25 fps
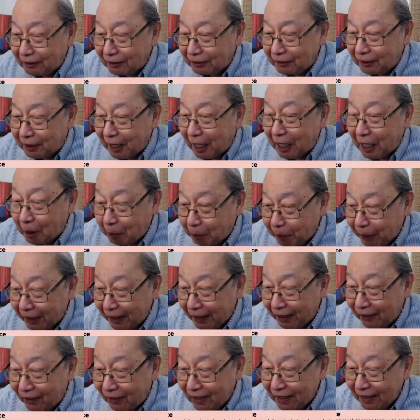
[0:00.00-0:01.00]
therapy.
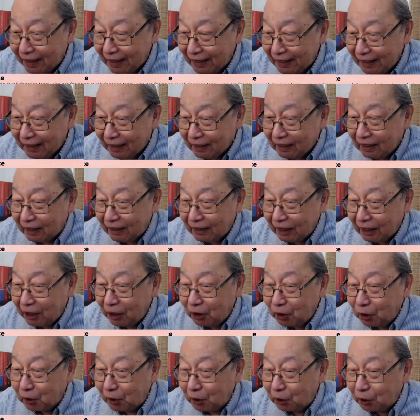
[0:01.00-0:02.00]

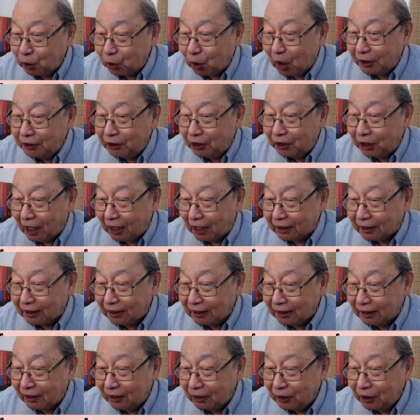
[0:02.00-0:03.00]
in order to adjust,
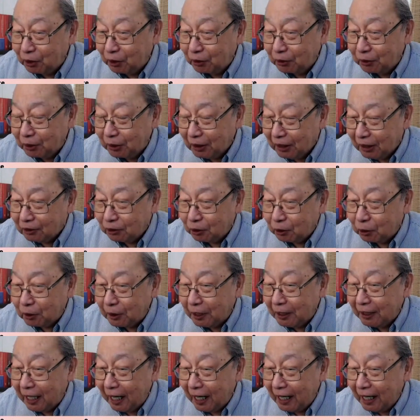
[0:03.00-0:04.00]
you know, you to
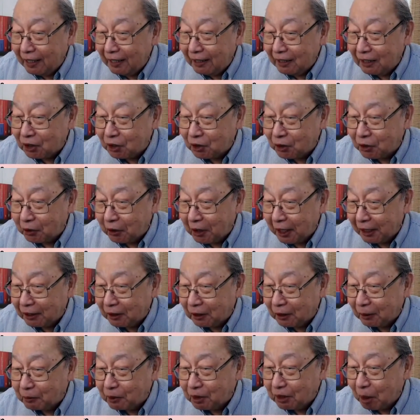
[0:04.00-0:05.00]
regain the
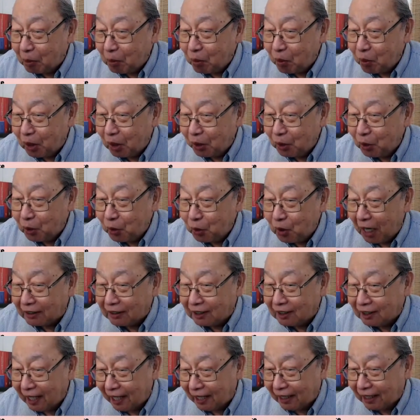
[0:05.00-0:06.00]
strength of someone who got
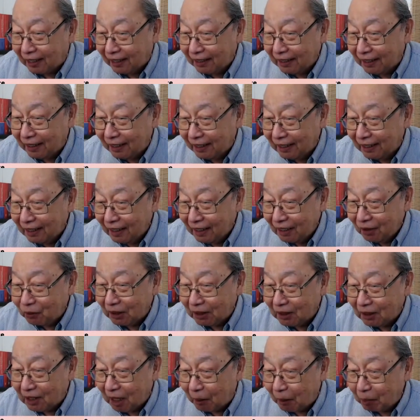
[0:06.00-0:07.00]
sick
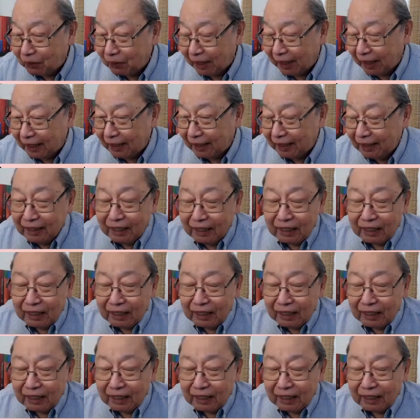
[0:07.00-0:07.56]
with something.